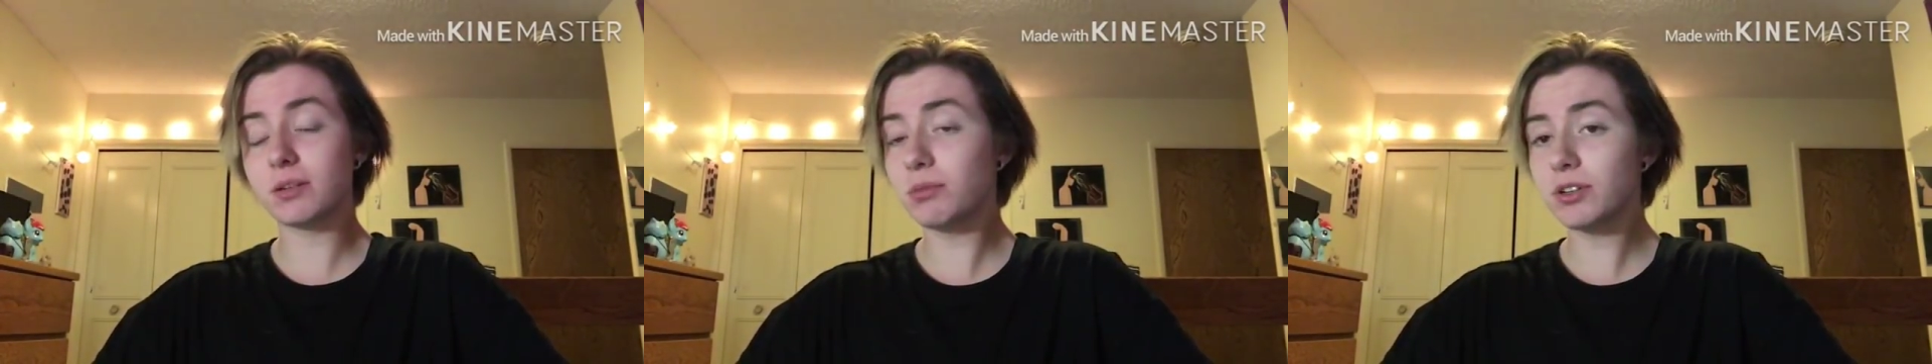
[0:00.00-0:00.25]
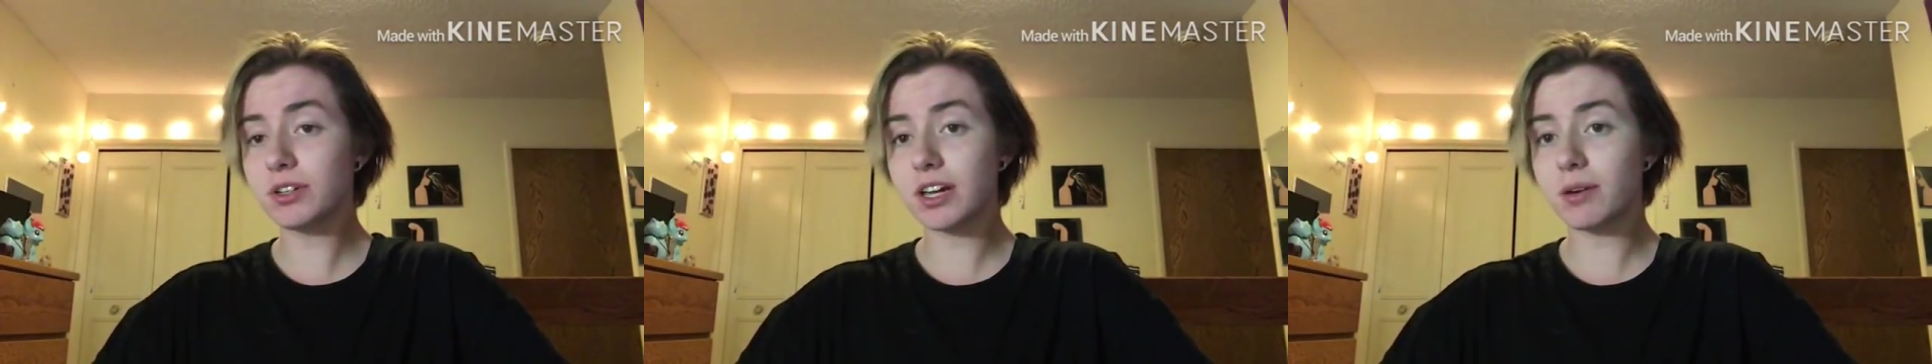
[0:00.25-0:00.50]

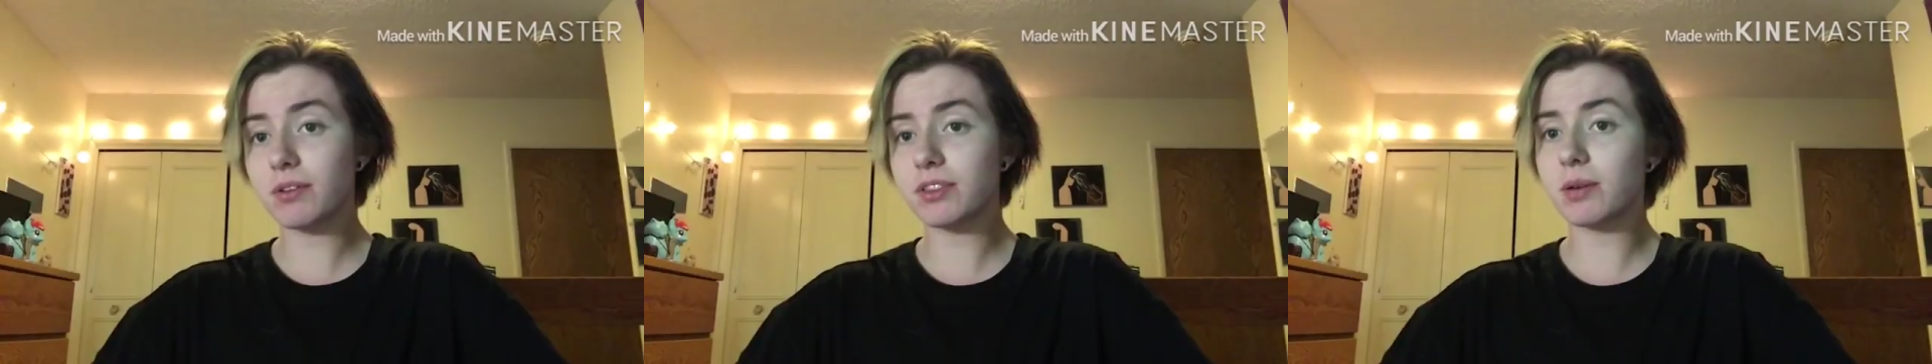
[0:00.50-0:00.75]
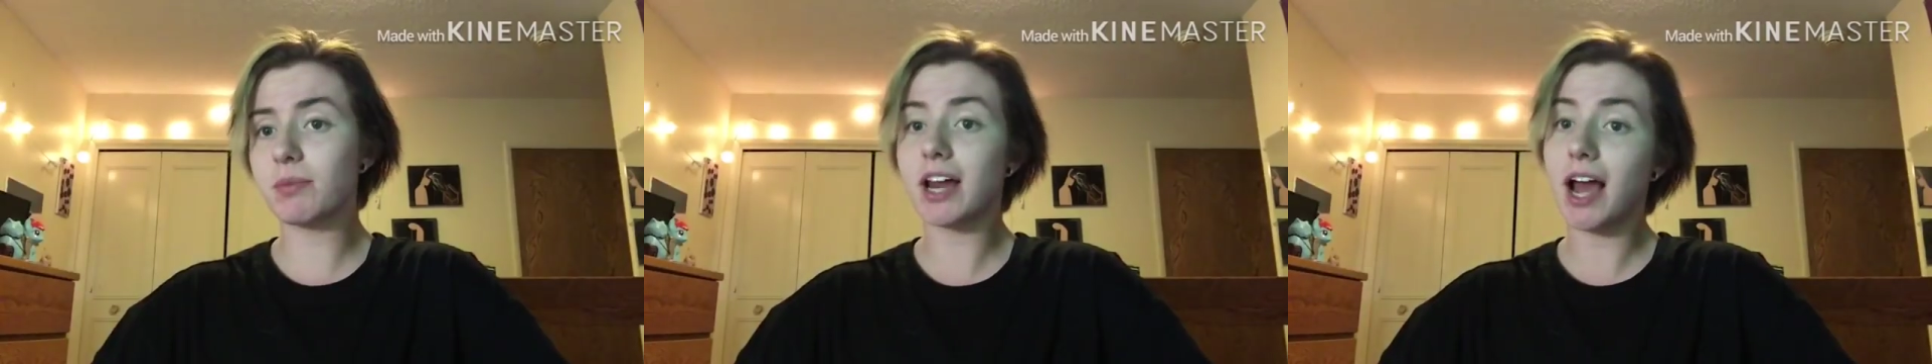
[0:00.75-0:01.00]
communicate
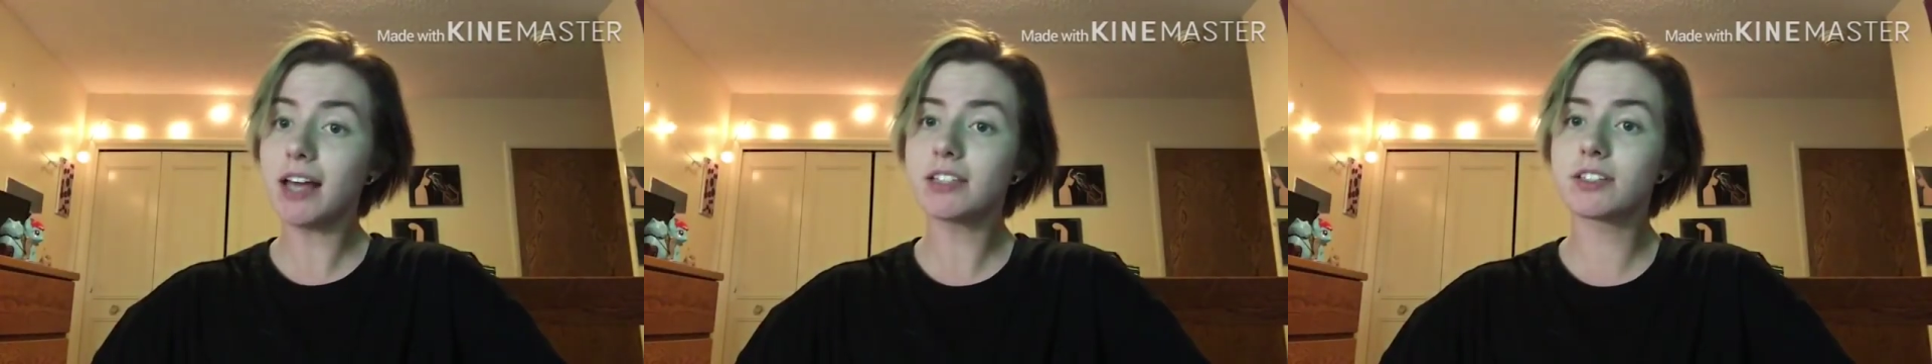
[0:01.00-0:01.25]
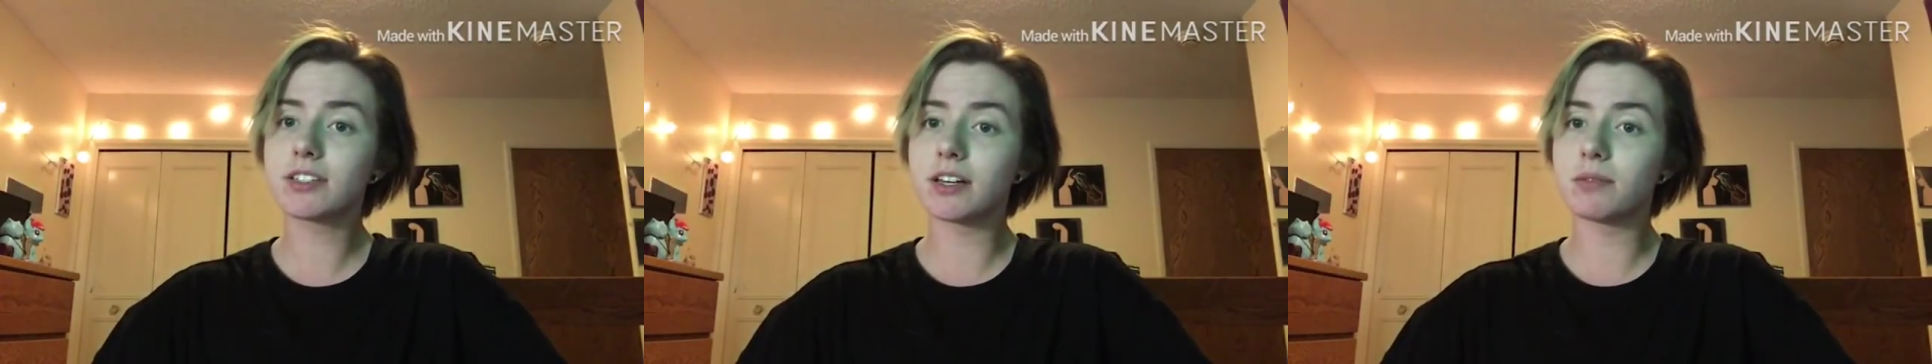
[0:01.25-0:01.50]
with them and
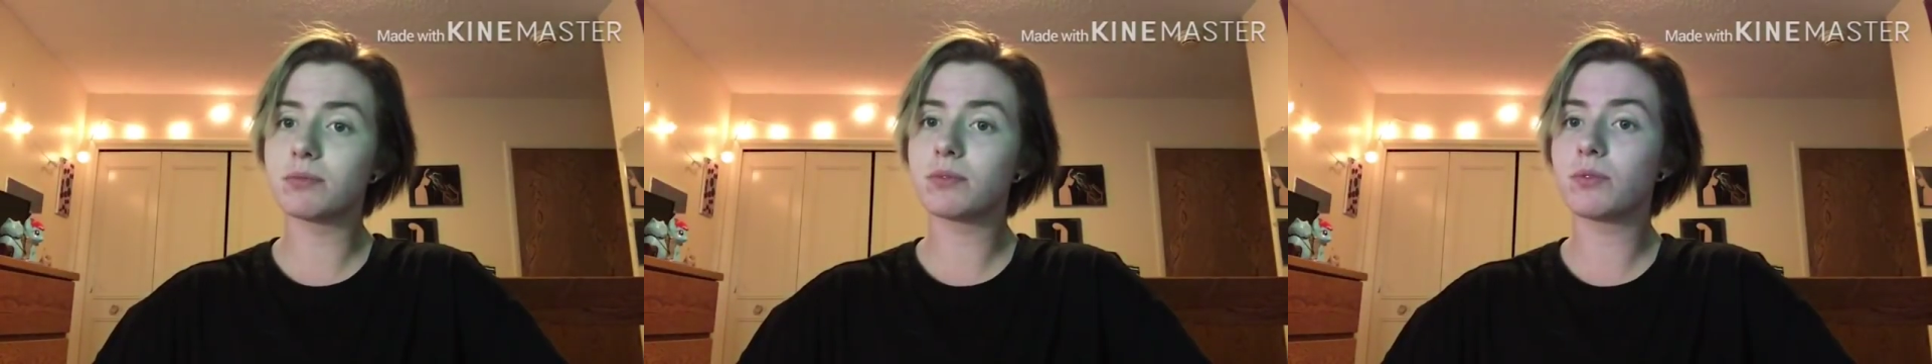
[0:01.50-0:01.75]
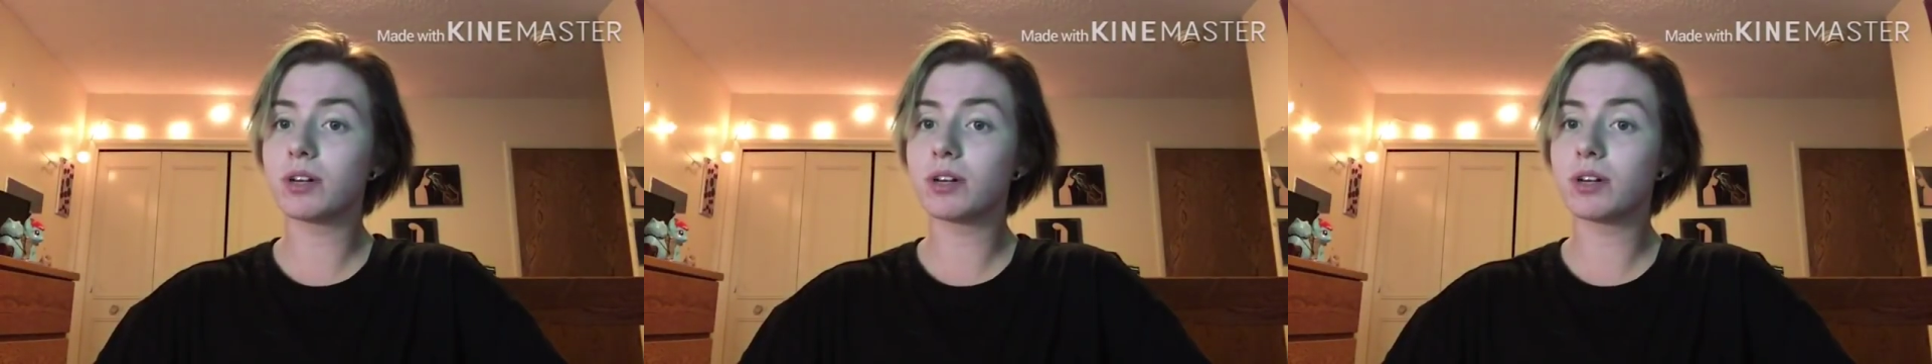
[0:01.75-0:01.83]
ask them